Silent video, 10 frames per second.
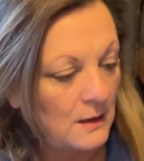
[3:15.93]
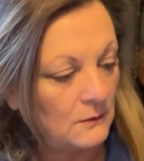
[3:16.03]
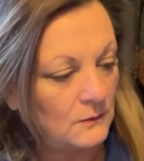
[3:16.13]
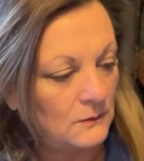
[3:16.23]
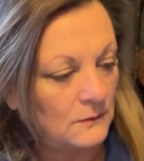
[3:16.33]

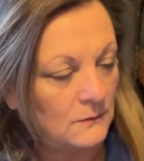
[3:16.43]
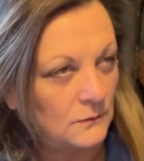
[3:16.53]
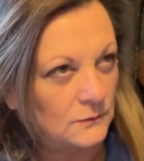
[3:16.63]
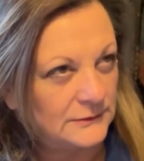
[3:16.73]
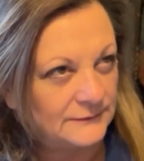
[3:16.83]

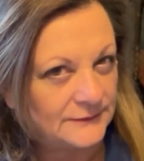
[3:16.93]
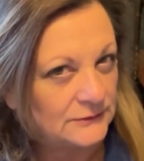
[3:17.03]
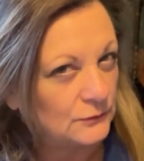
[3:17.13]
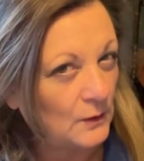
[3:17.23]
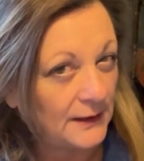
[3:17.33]
Or
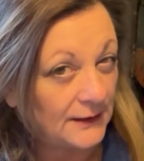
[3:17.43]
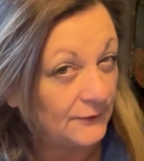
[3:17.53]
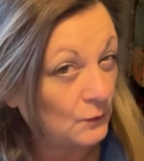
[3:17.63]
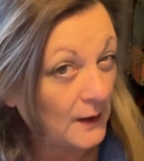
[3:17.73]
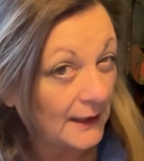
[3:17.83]
even
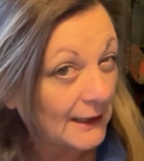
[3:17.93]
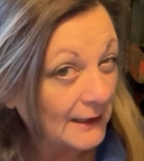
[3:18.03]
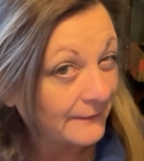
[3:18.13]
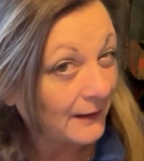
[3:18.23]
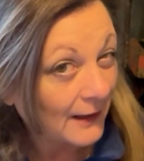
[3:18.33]

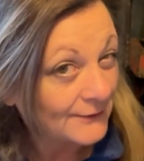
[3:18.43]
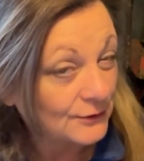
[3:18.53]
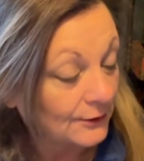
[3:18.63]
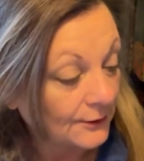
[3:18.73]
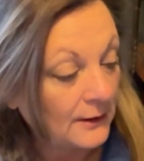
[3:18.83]
2020, not
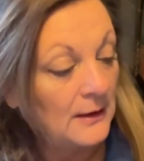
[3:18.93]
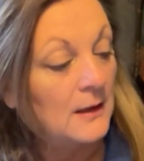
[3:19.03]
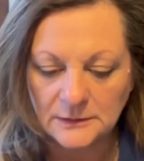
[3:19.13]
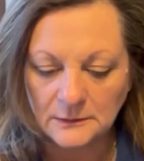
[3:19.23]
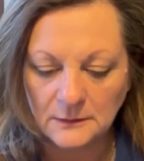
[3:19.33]
sure.
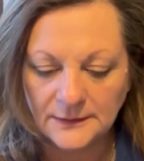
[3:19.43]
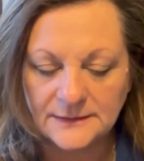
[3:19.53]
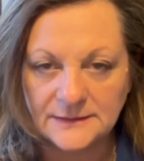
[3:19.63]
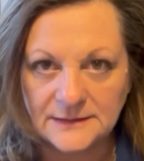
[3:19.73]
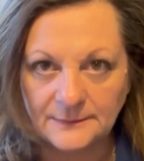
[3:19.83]
So going
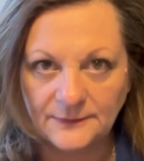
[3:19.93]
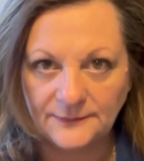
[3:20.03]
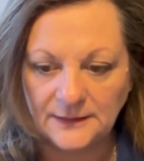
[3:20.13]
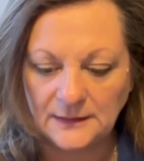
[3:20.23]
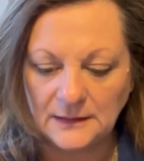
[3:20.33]
into some of
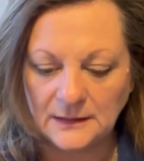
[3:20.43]
the